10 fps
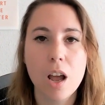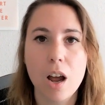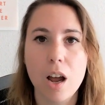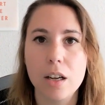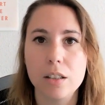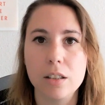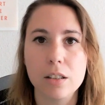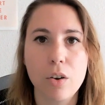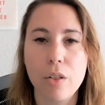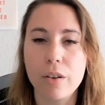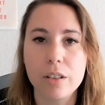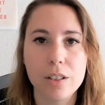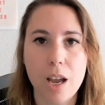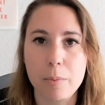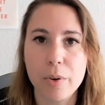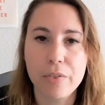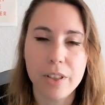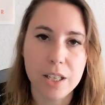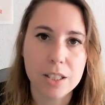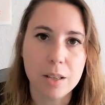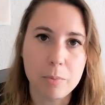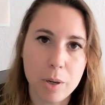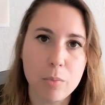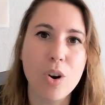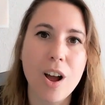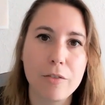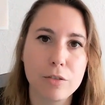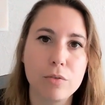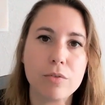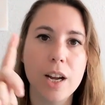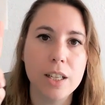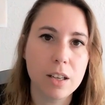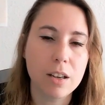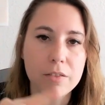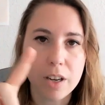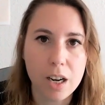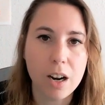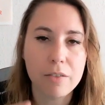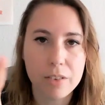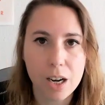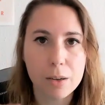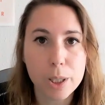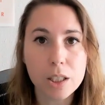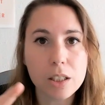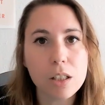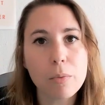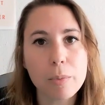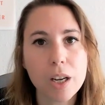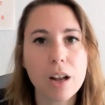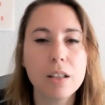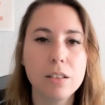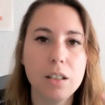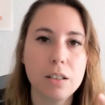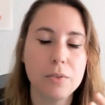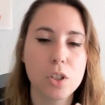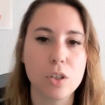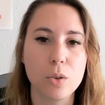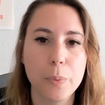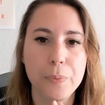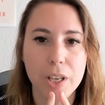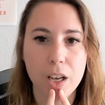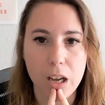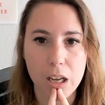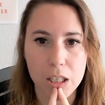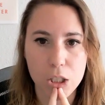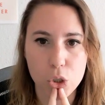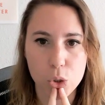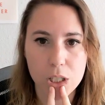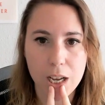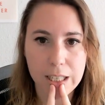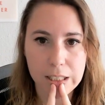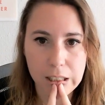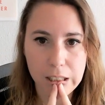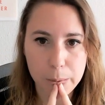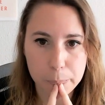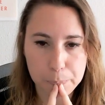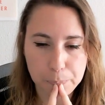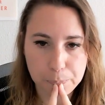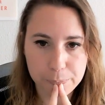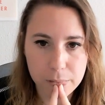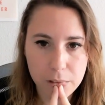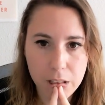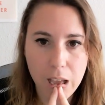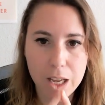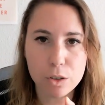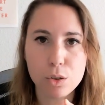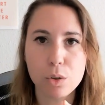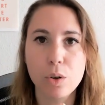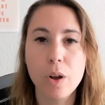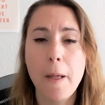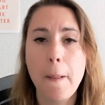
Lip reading: and other type of things that people have to find availability on my calendar. So I use Calendly. I also